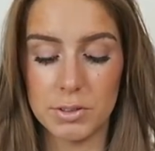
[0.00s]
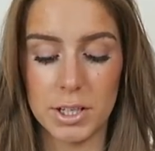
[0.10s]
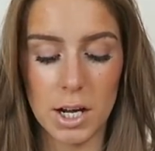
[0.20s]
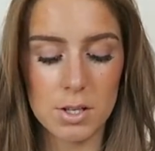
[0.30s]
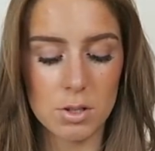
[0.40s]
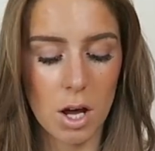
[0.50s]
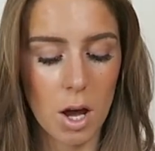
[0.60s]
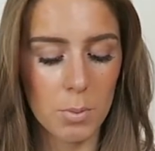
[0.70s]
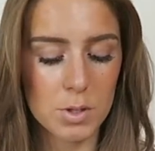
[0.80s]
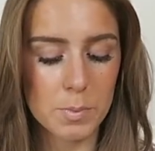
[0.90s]
really nice on
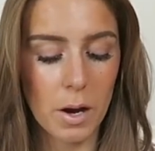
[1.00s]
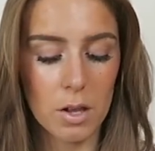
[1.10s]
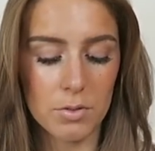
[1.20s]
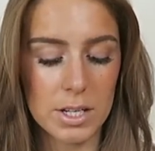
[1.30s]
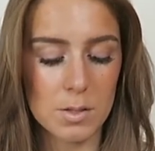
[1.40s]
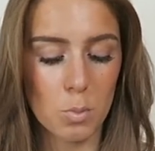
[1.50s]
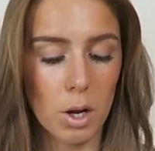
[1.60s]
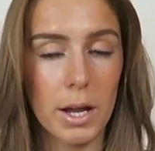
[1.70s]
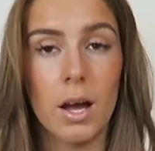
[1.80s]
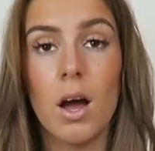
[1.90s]
her, which was part of the reason
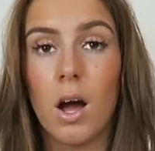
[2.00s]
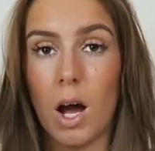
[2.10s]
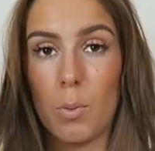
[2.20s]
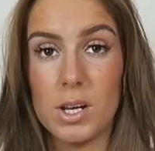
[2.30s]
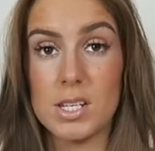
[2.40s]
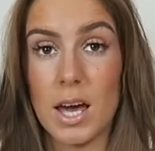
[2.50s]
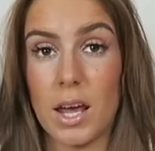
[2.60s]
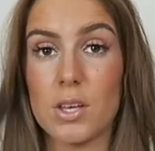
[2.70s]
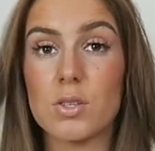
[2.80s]
why I wanted to get it.